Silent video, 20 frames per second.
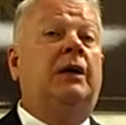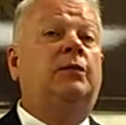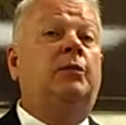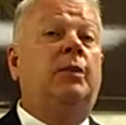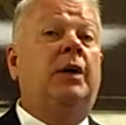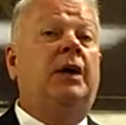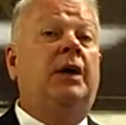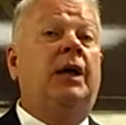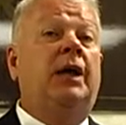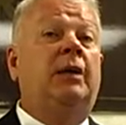
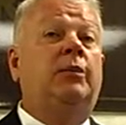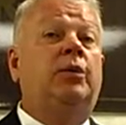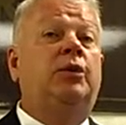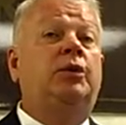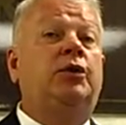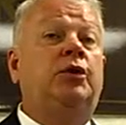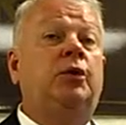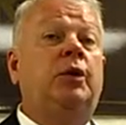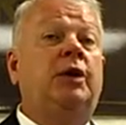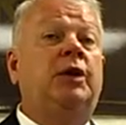been able
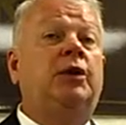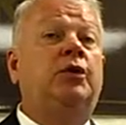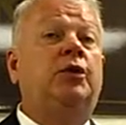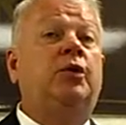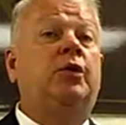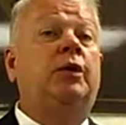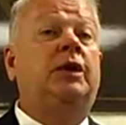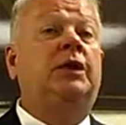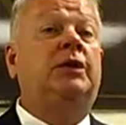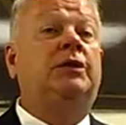to
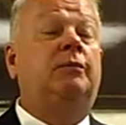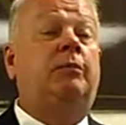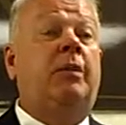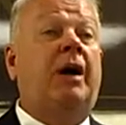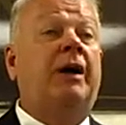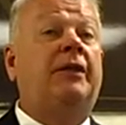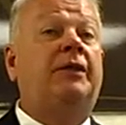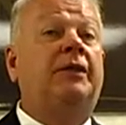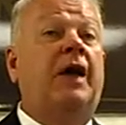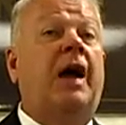increase
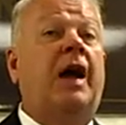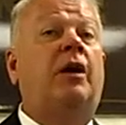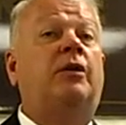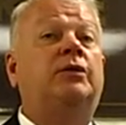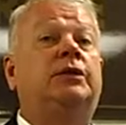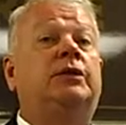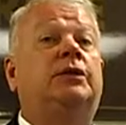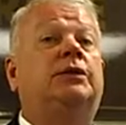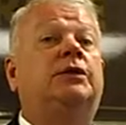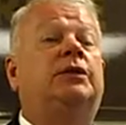by
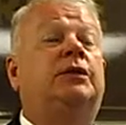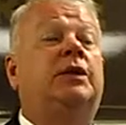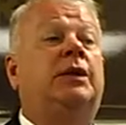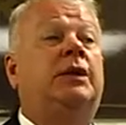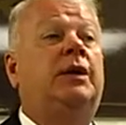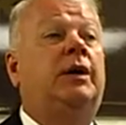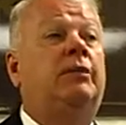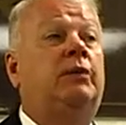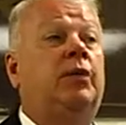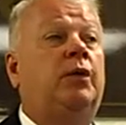thousands the
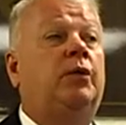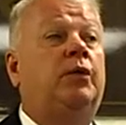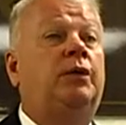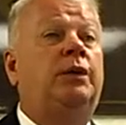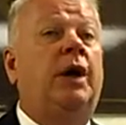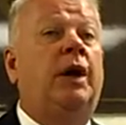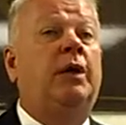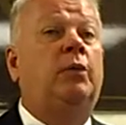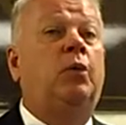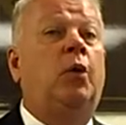number of
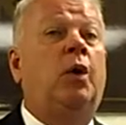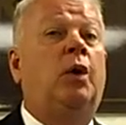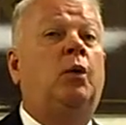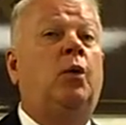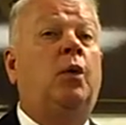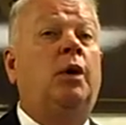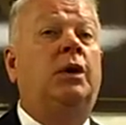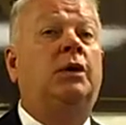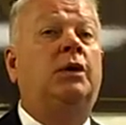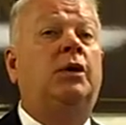
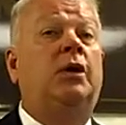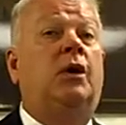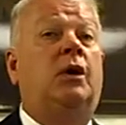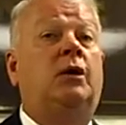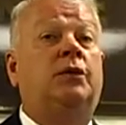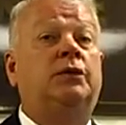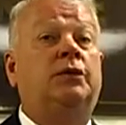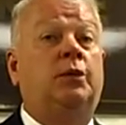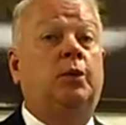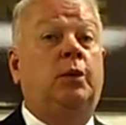911
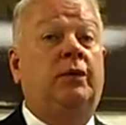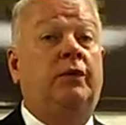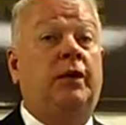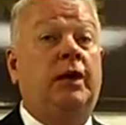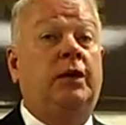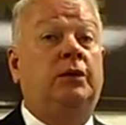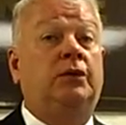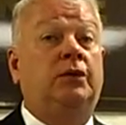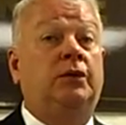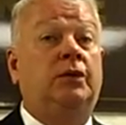calls that we've
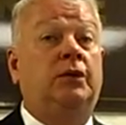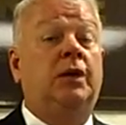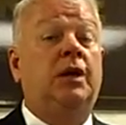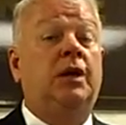answered